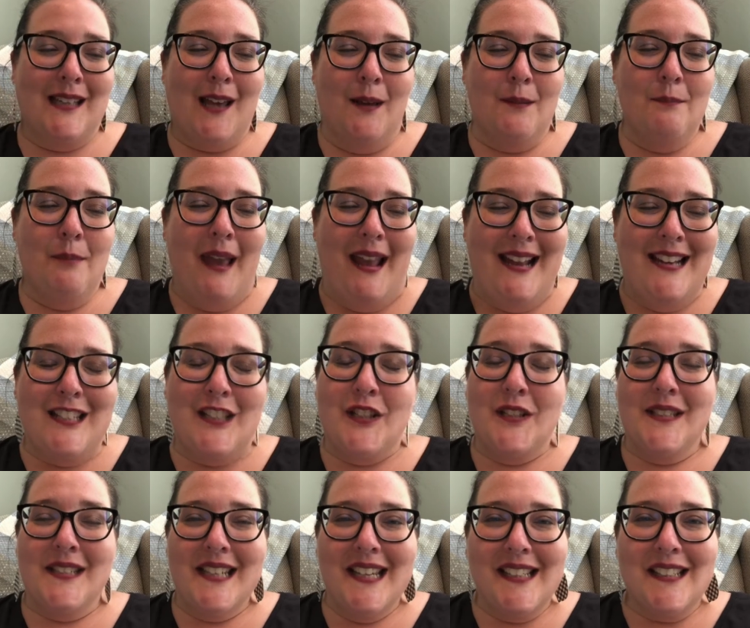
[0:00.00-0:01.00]
on page
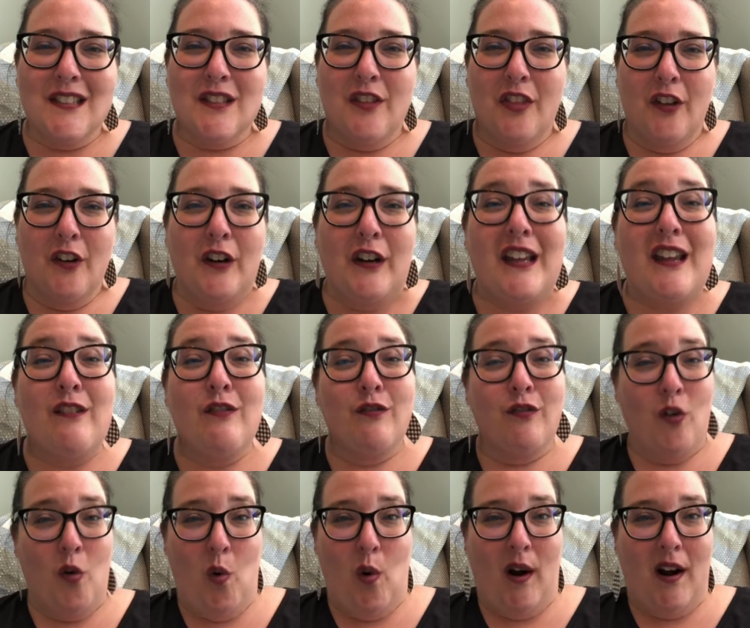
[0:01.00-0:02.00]

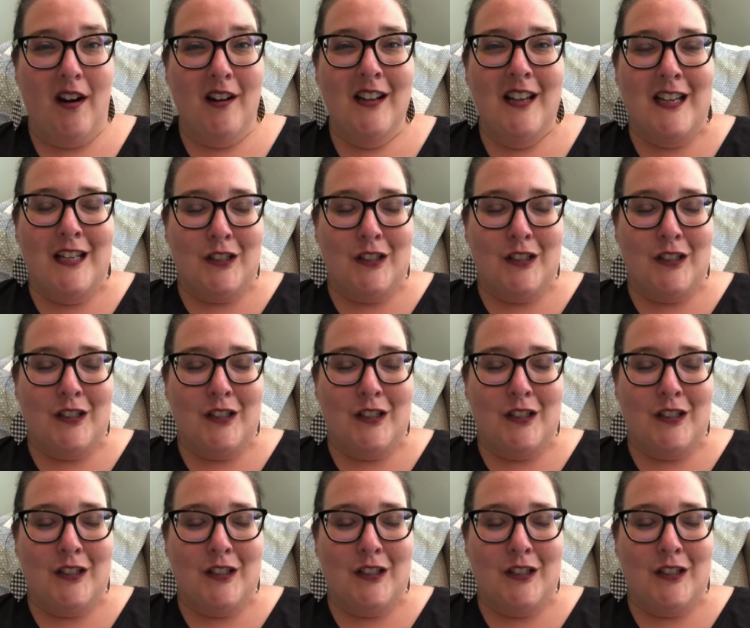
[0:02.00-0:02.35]
634.